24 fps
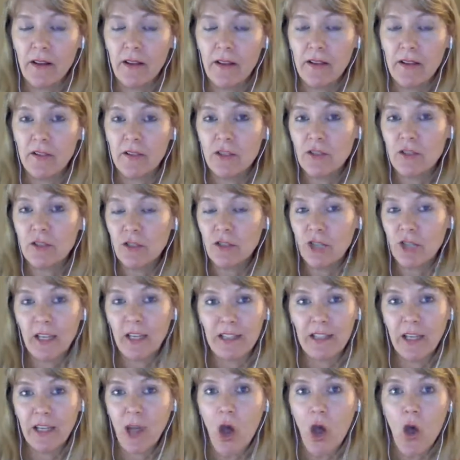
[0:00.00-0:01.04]
and sh-
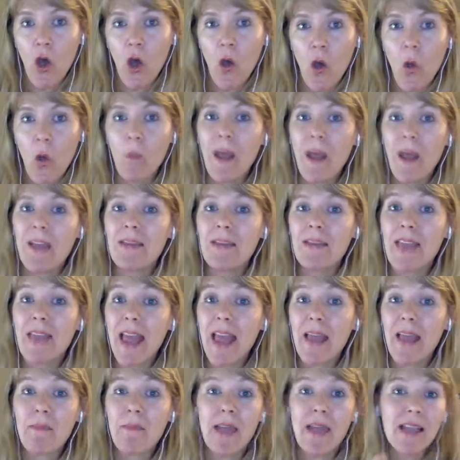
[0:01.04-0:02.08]
shuttling home, and
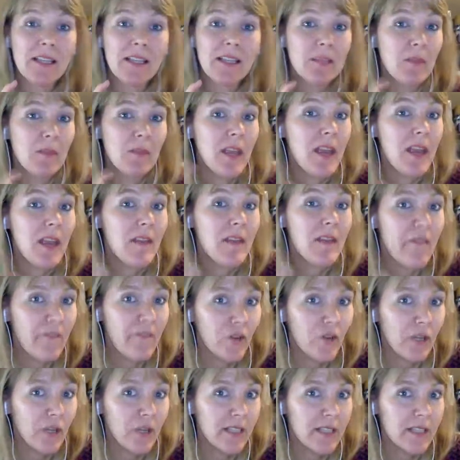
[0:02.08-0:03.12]
they make some
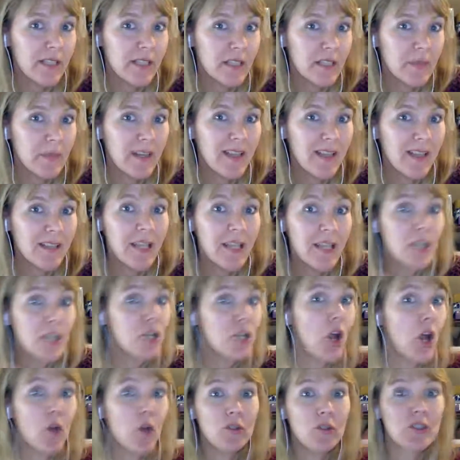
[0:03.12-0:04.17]
inferences because they
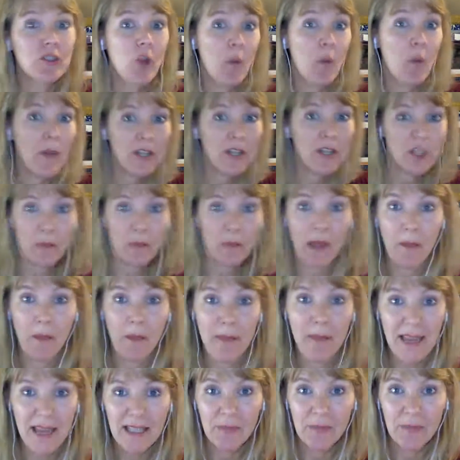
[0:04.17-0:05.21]
know so much about
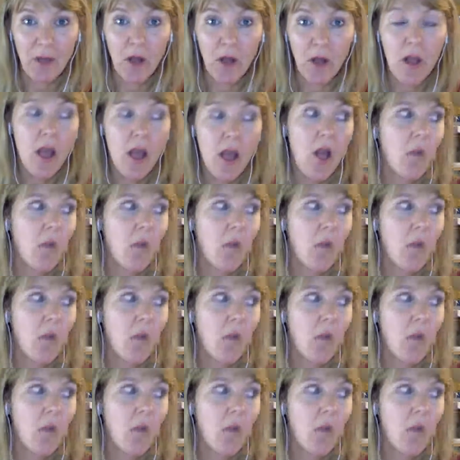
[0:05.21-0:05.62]
baseball.